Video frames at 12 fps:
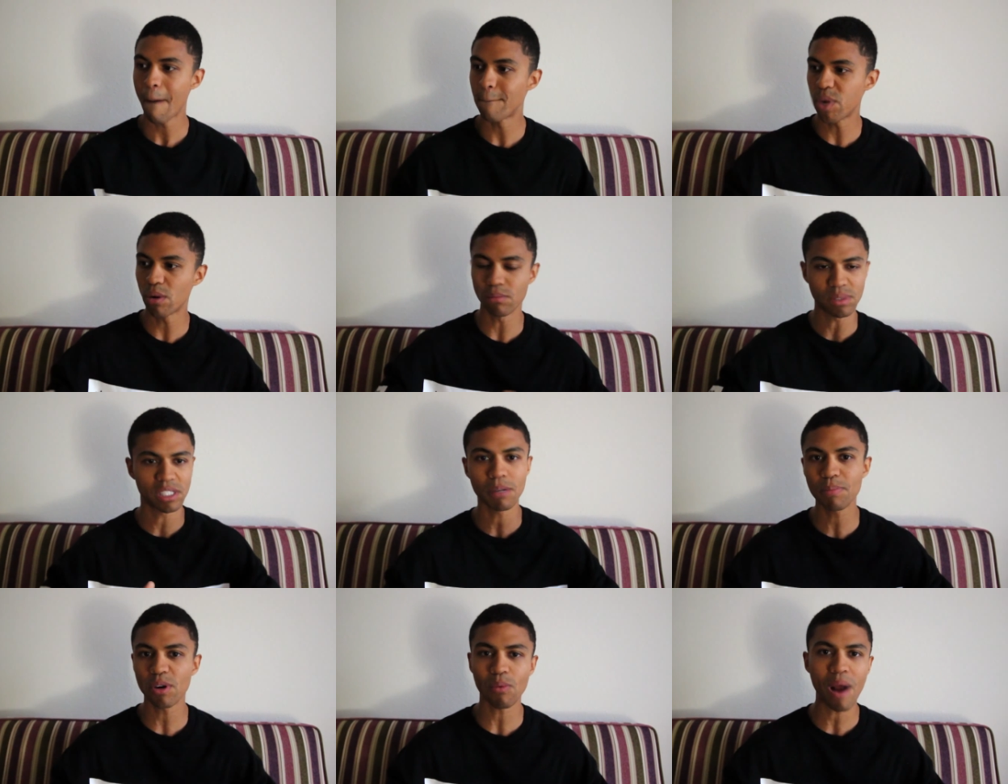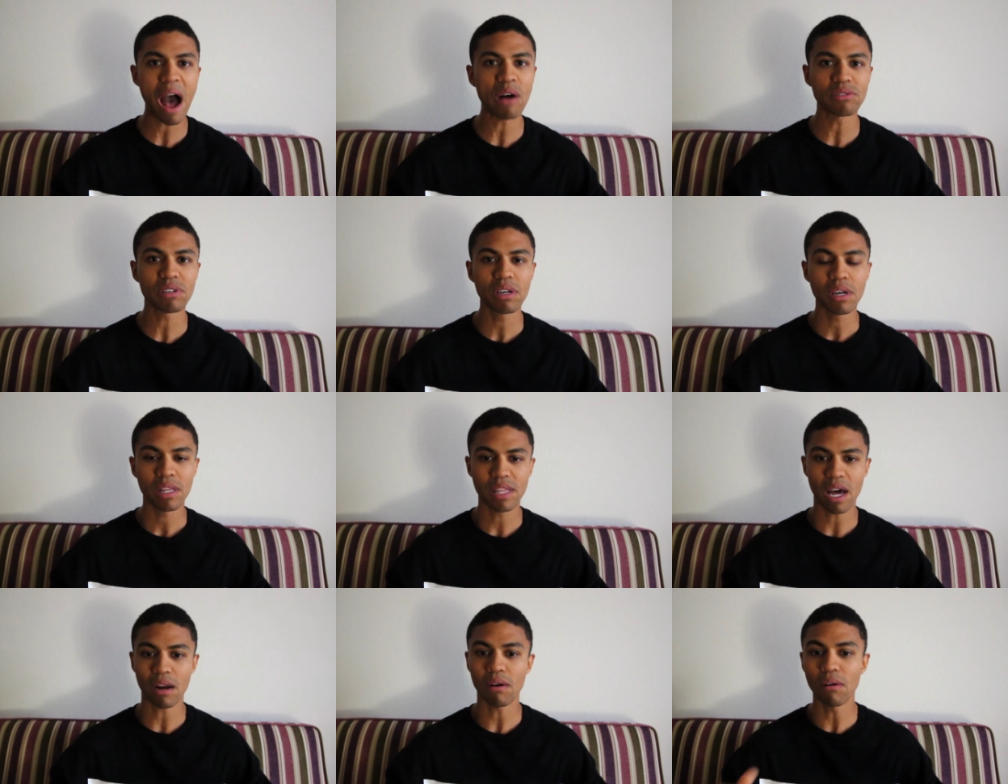Boom, zipping around
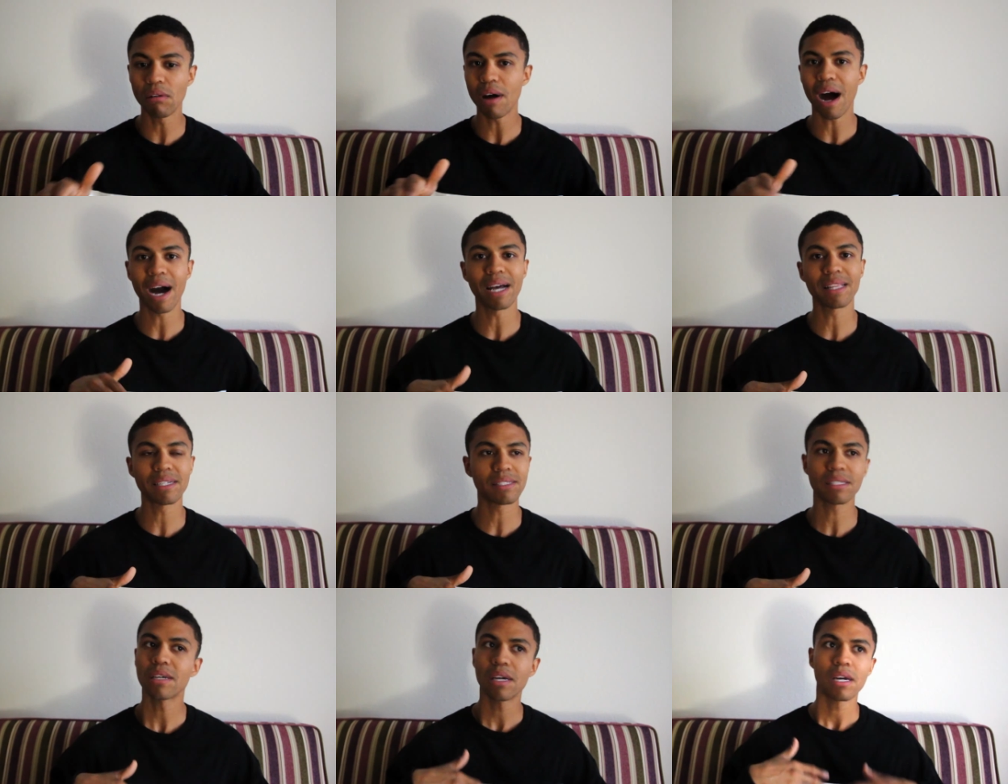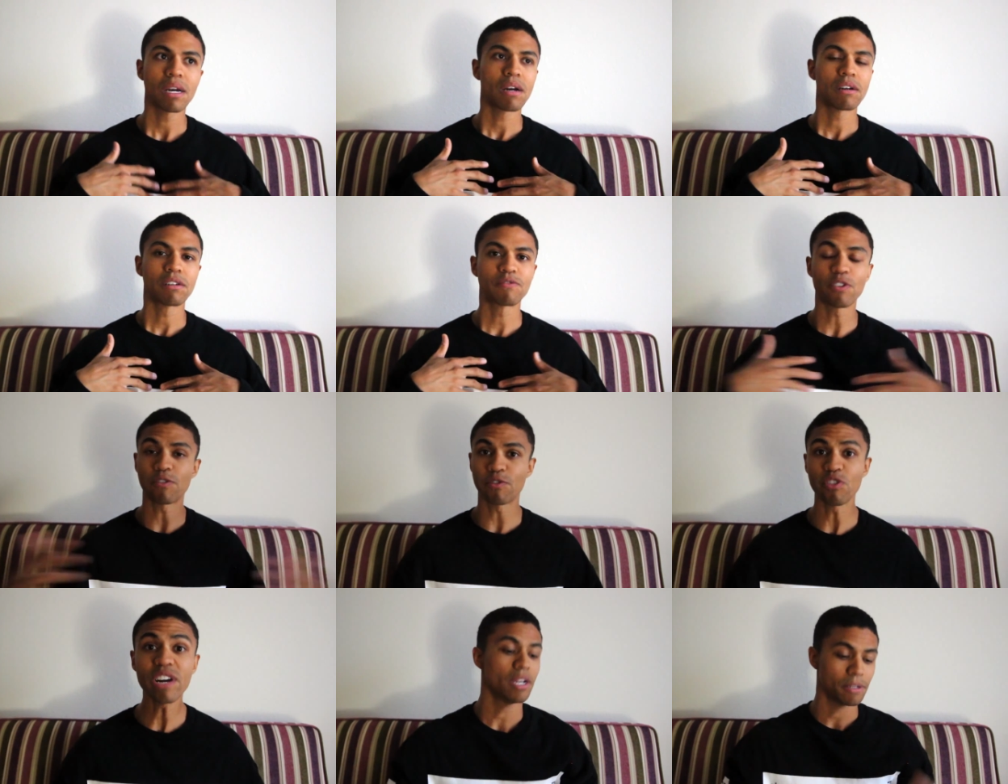that whole island for
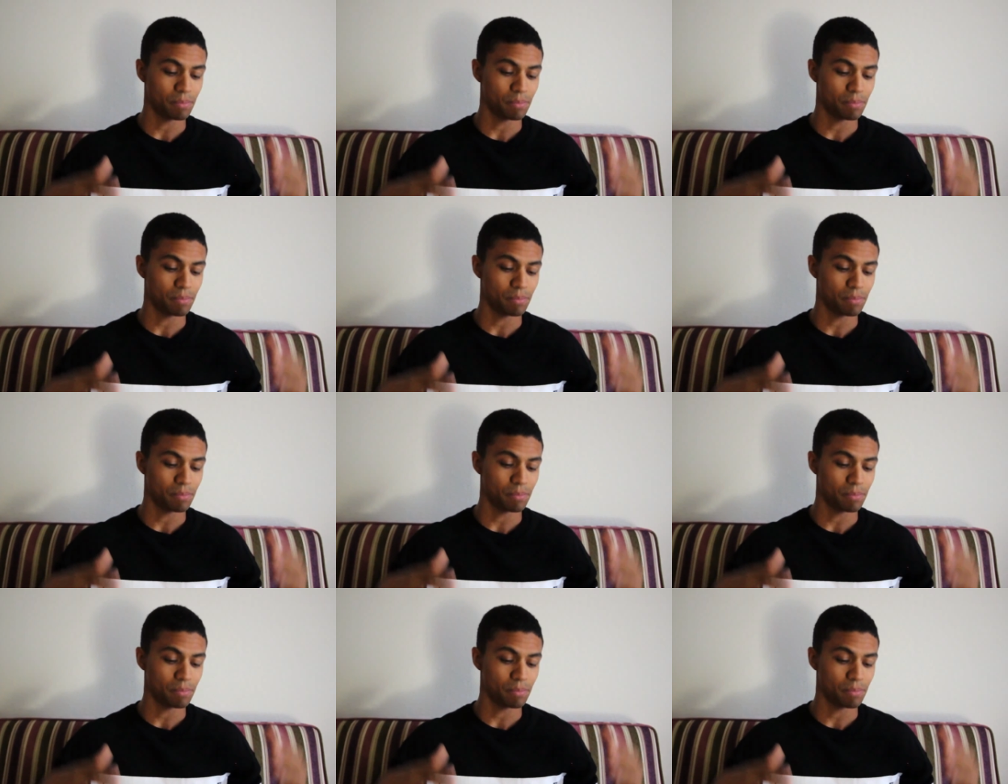free.